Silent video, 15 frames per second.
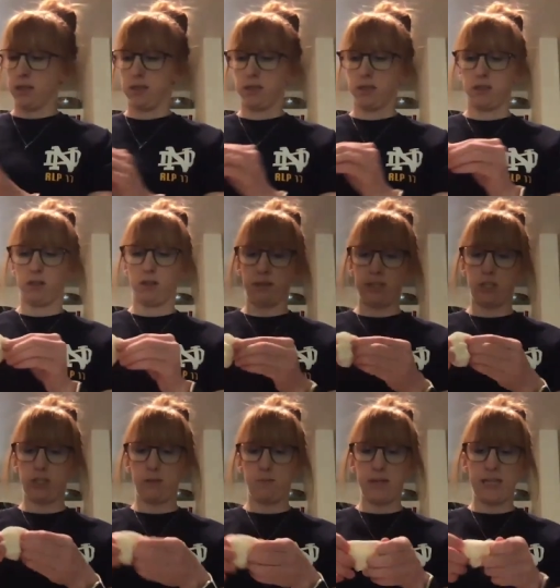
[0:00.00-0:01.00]
So it
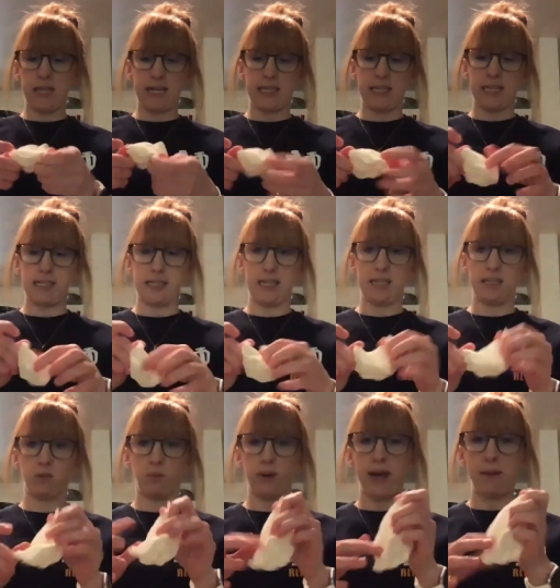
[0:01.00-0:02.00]
should be like this. See, it's
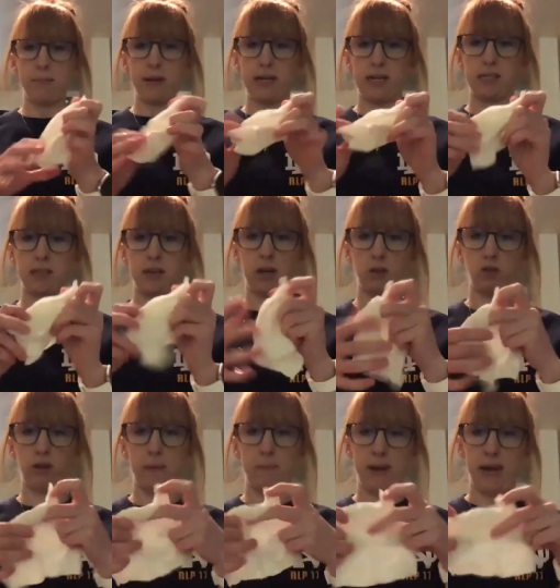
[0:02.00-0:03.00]
wet, but it's not
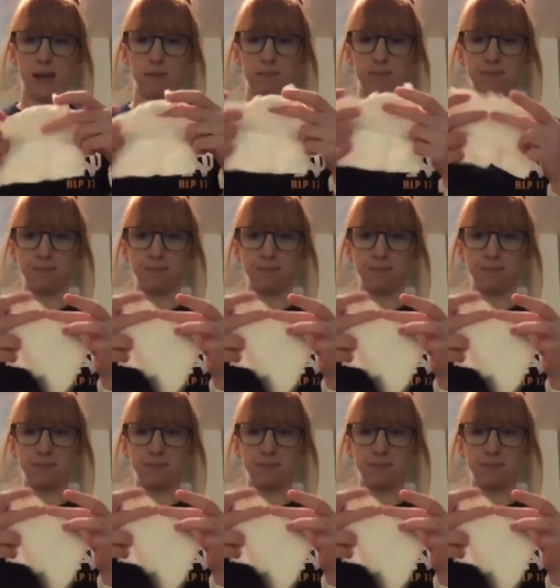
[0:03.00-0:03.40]
dripping.